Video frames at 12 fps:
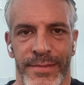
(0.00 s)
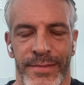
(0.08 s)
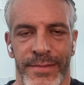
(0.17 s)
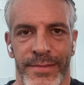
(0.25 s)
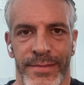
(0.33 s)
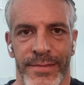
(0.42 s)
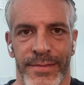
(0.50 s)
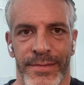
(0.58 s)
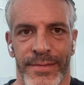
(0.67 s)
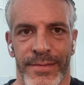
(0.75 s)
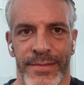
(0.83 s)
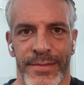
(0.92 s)

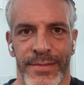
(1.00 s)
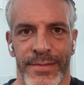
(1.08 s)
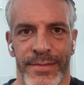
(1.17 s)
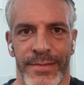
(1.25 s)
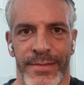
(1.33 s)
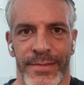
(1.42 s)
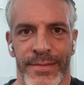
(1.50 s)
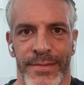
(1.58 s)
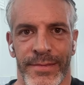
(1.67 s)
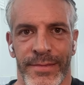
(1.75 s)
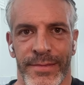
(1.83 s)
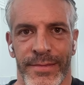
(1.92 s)

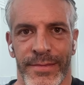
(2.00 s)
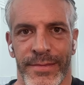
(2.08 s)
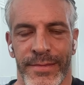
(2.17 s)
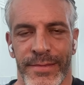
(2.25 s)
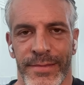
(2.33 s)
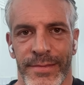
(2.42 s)
The person shown says nothing.